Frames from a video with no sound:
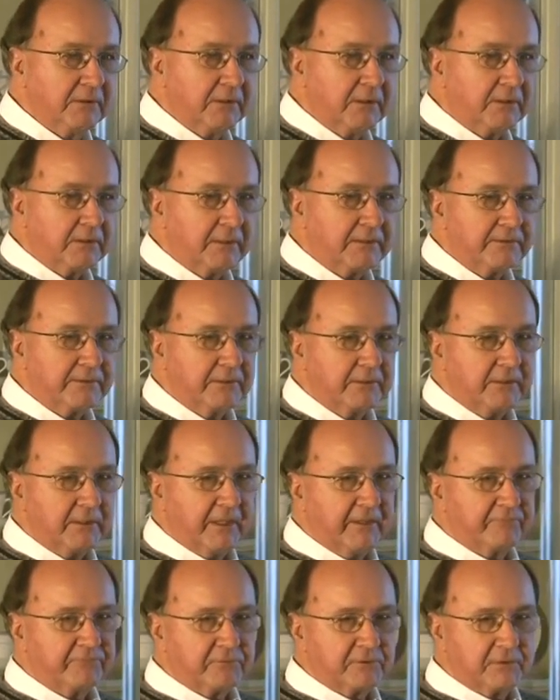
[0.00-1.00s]
And I think
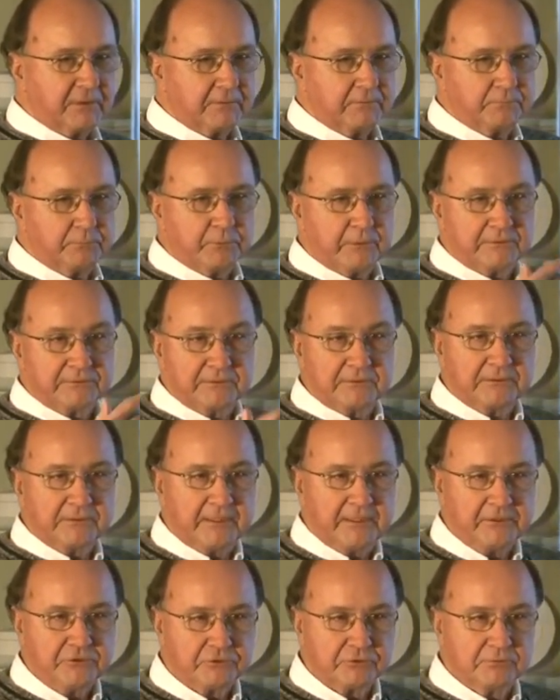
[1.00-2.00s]
after the
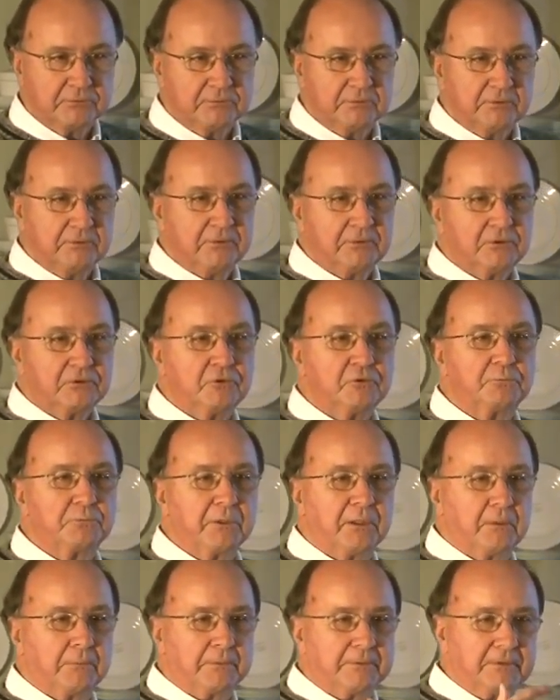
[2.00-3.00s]
presentation, you'll
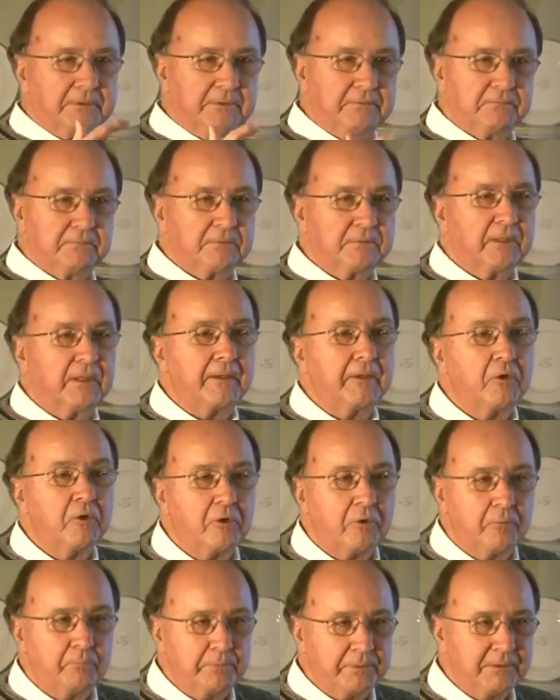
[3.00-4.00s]
probably, I
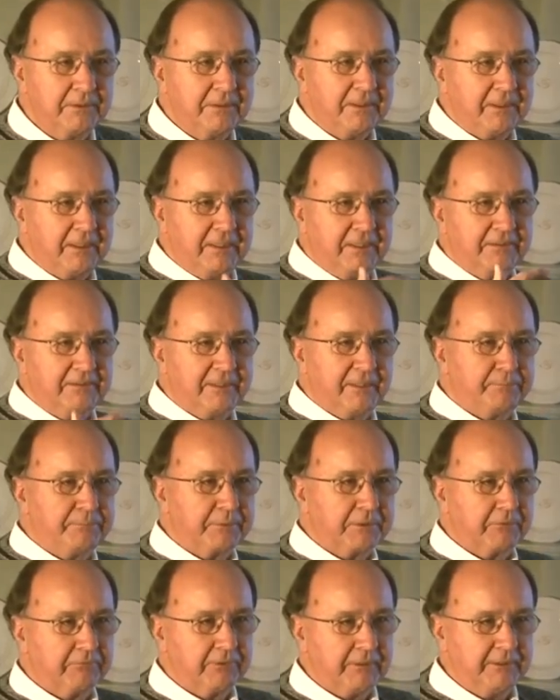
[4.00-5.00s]
hope, end up
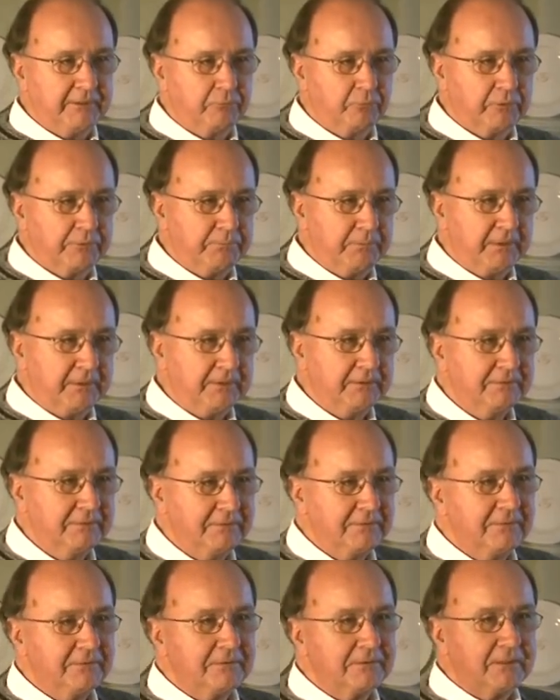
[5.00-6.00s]
agreeing with me
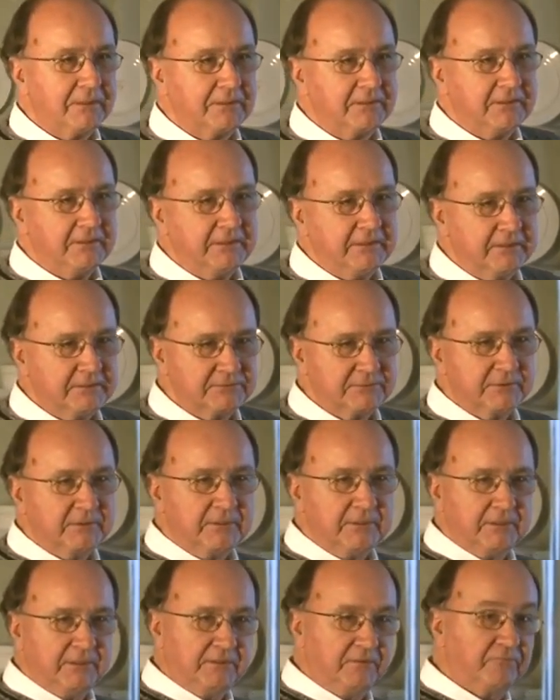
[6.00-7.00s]
that he is
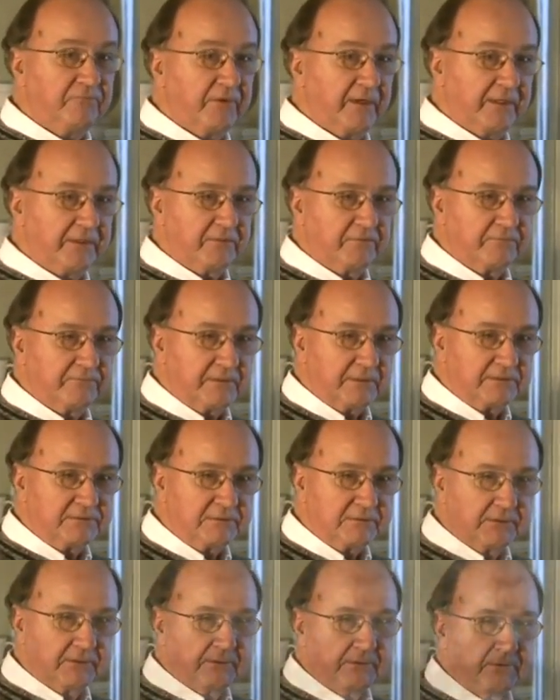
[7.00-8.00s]
indeed the father of our
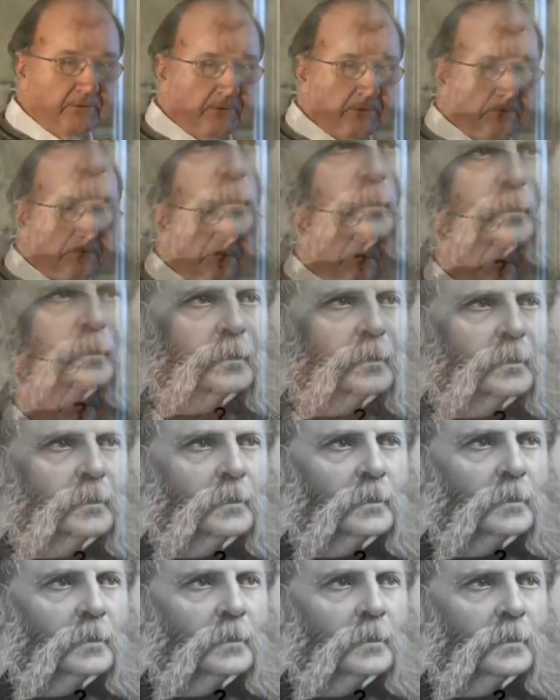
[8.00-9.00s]
city when you
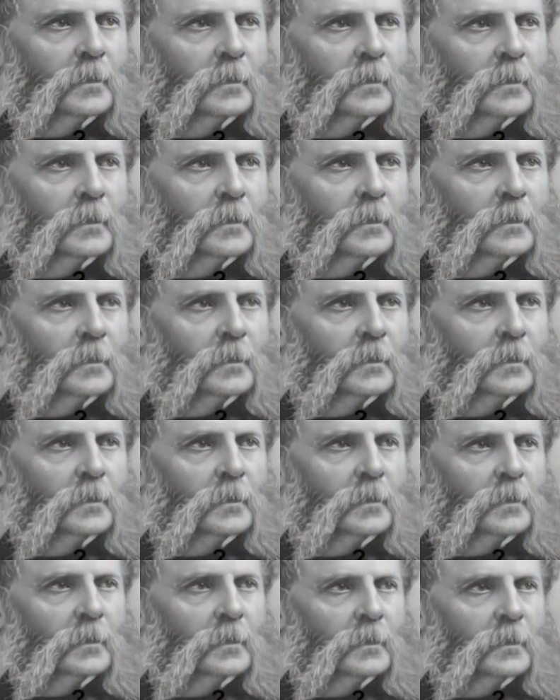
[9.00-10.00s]
see everything
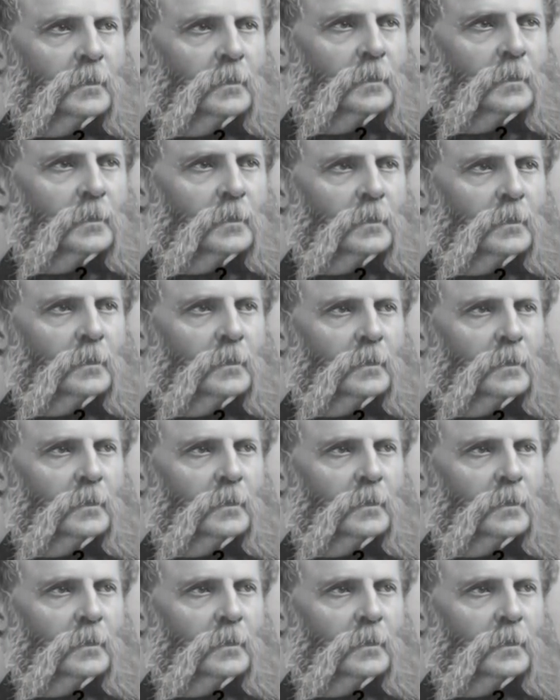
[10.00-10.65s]
that I have to say.